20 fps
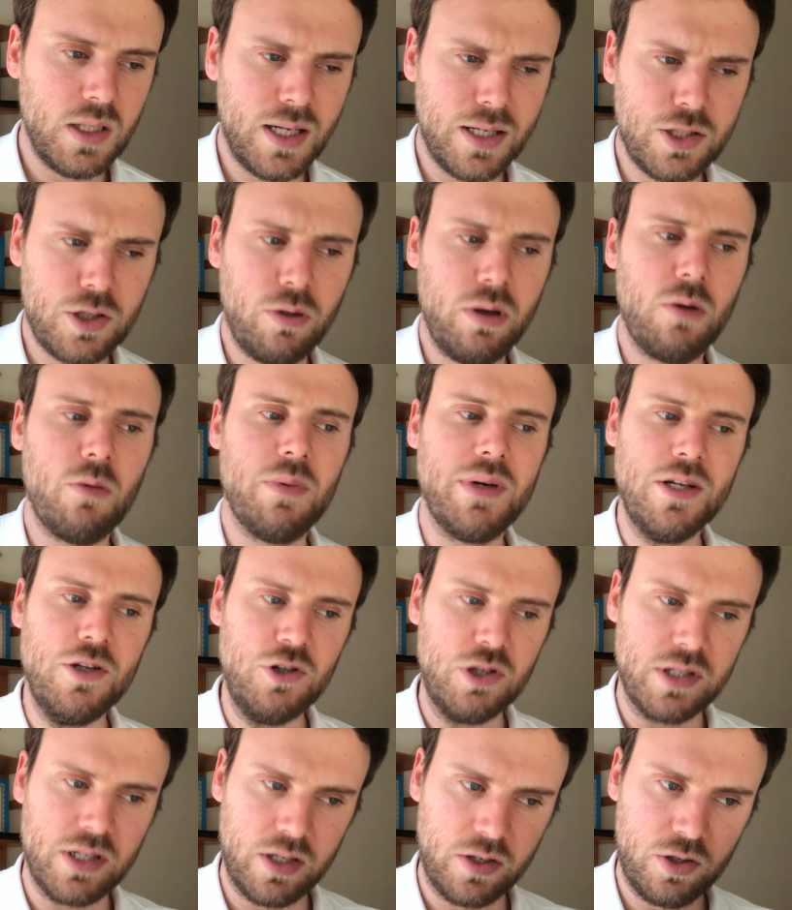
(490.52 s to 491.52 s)
and so it would be
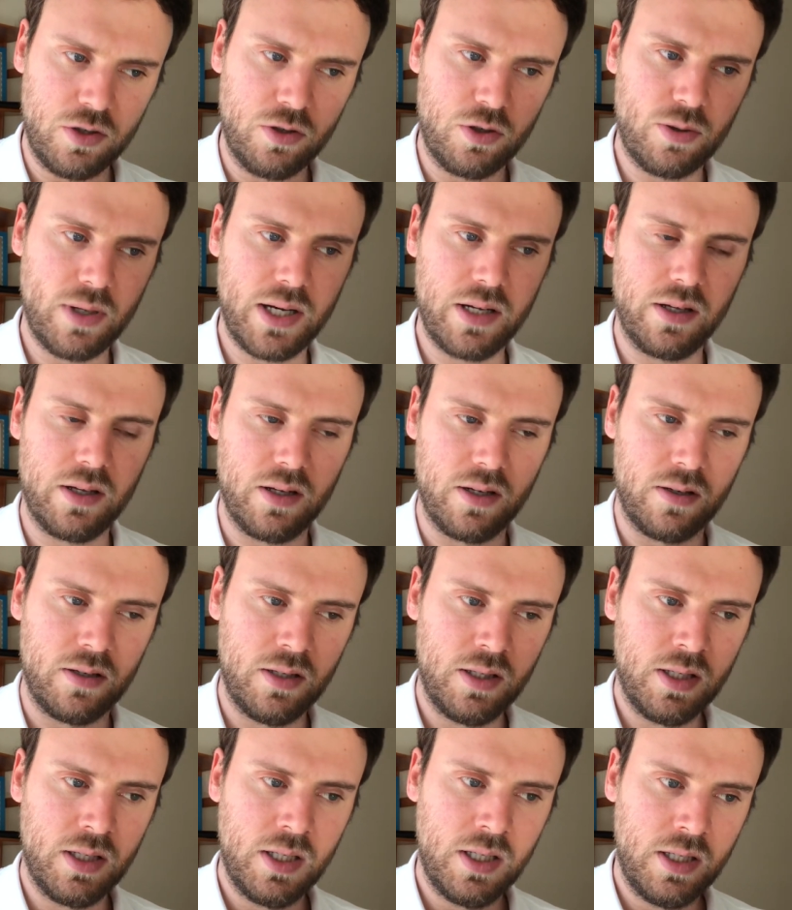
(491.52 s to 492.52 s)
interesting to try to
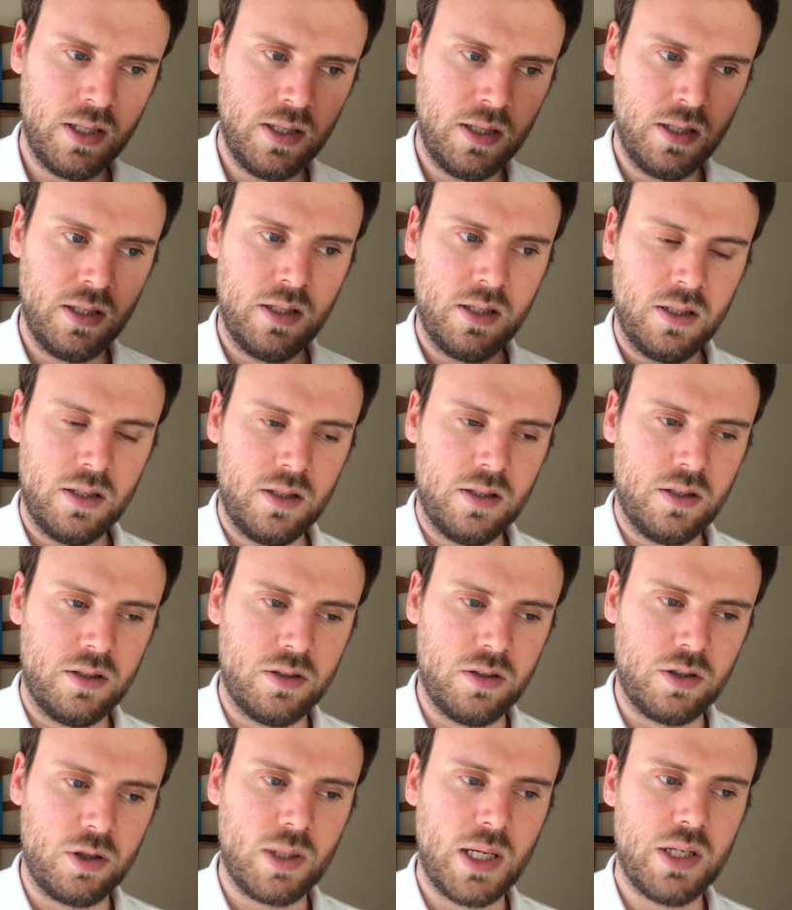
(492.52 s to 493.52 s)

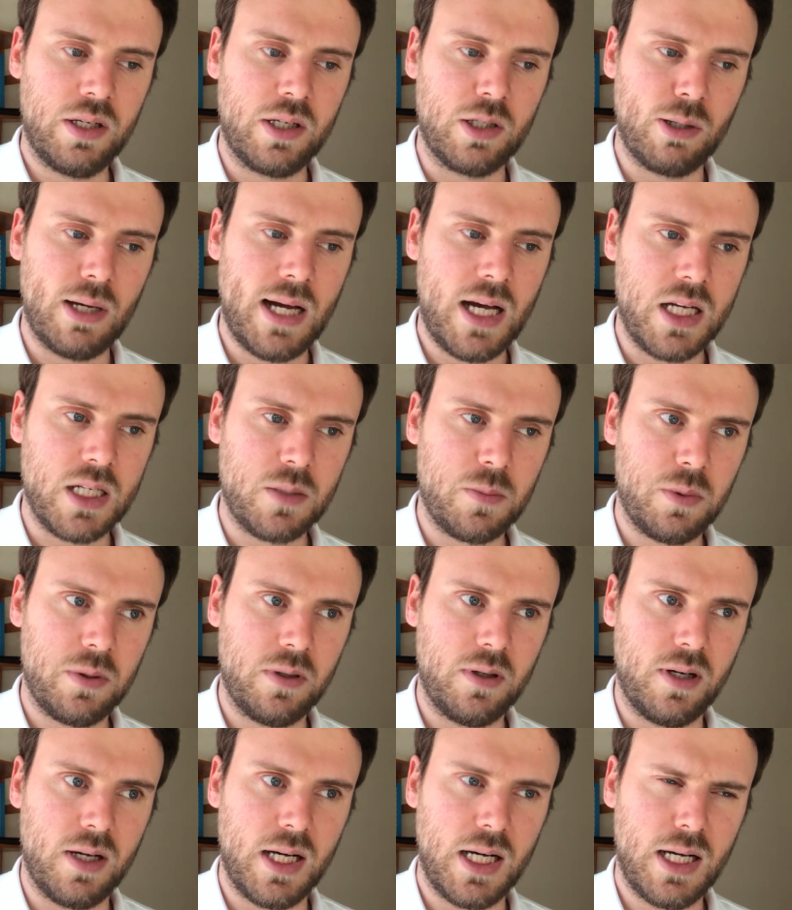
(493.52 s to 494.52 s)
to try to grasp
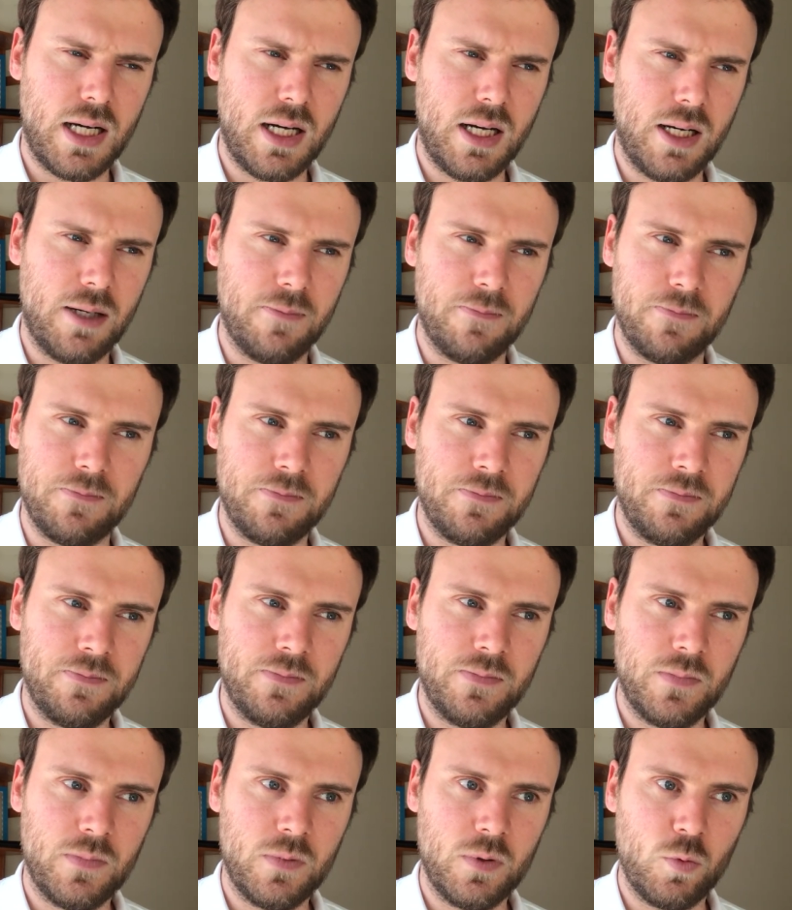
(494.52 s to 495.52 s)
um,
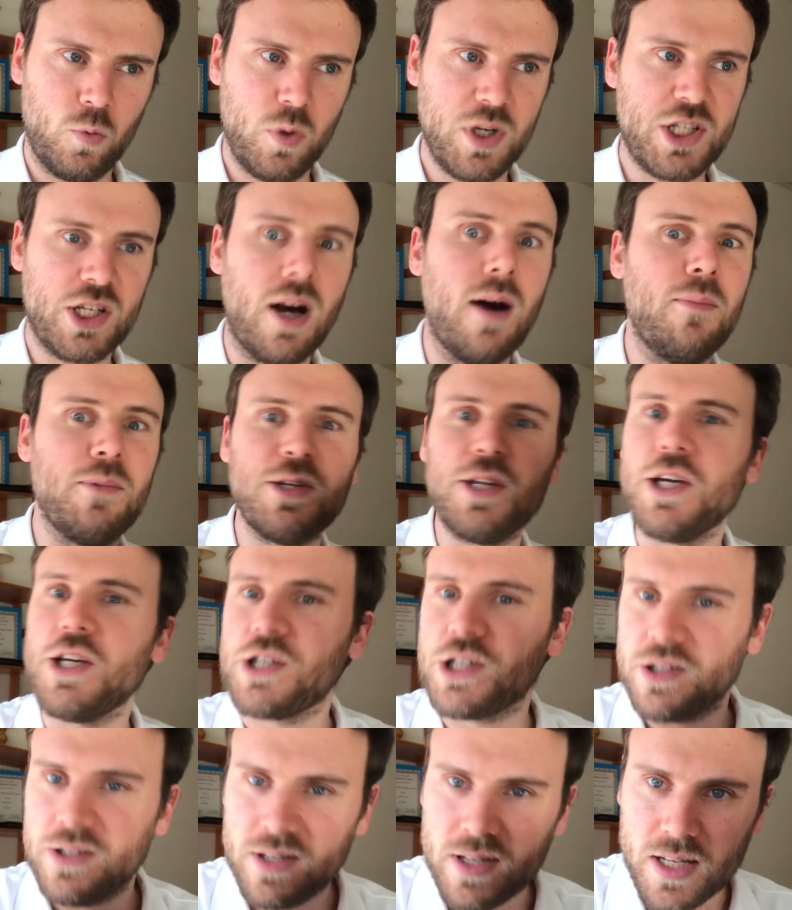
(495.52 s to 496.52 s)
which
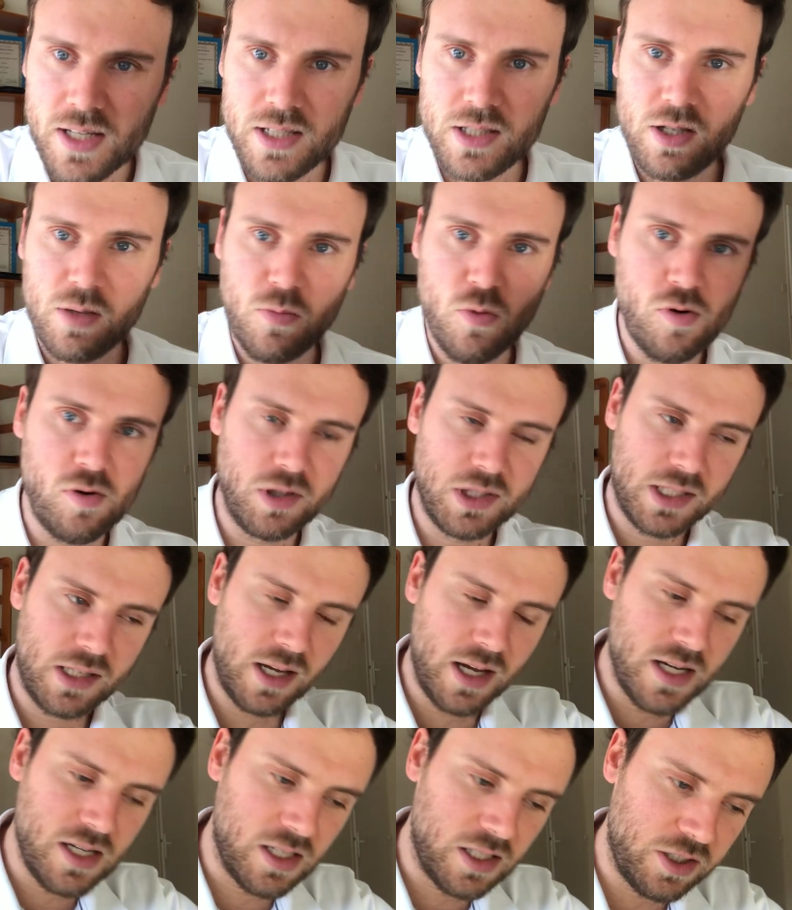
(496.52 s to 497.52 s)
combination is the most
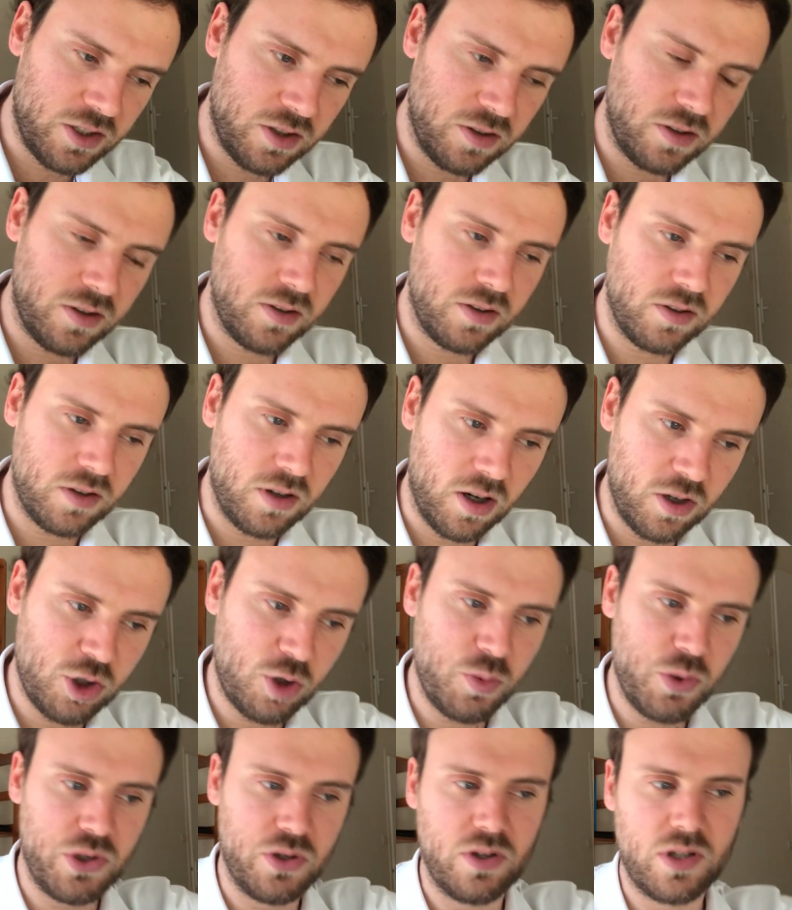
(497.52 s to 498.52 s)
likely to, to
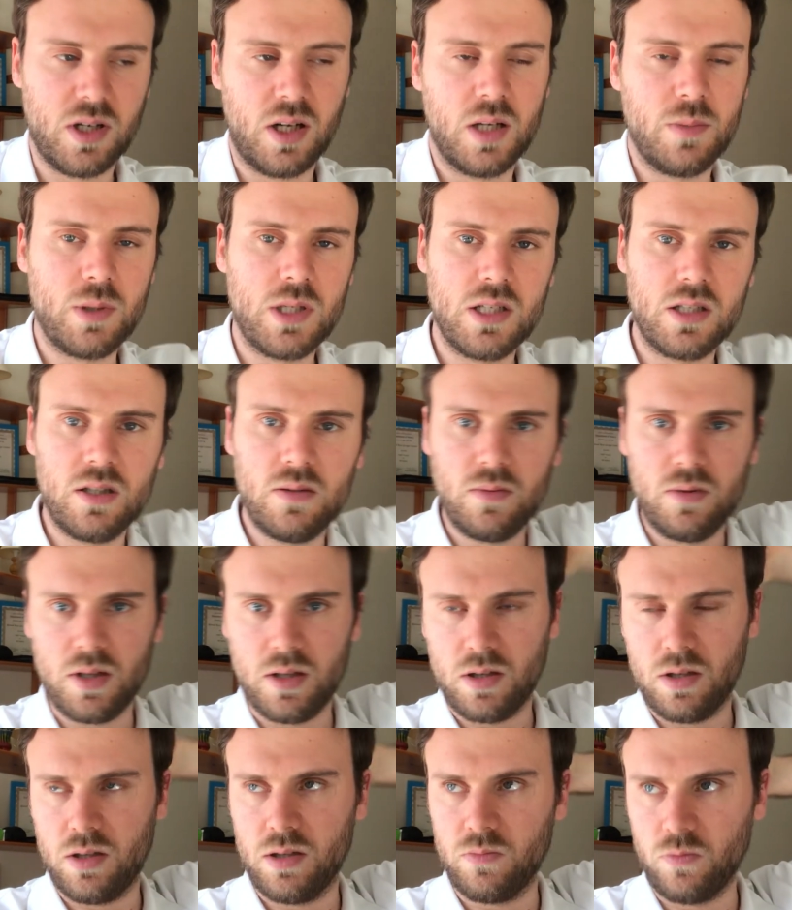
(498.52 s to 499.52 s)
contribute to solipsism
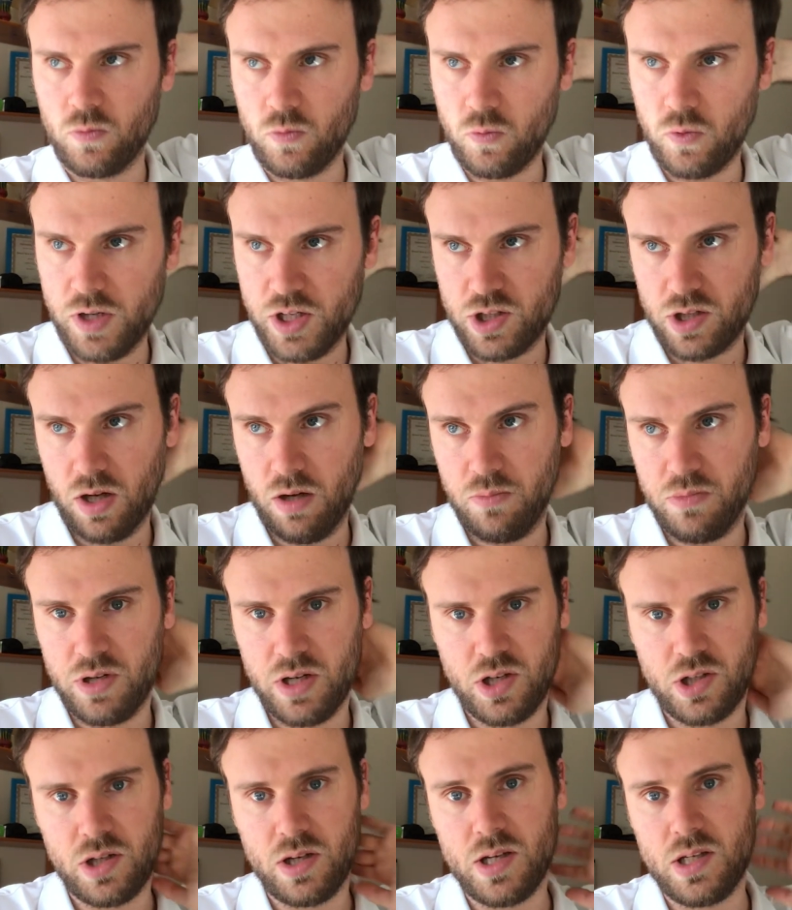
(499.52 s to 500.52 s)
and which
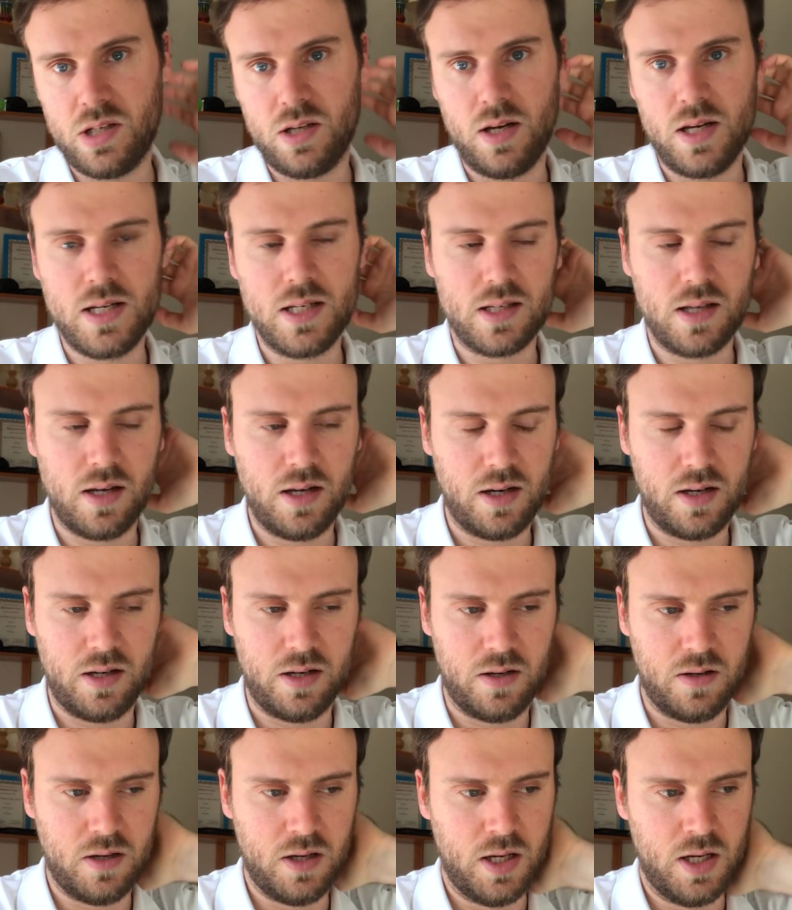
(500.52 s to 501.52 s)
combination is the least likely.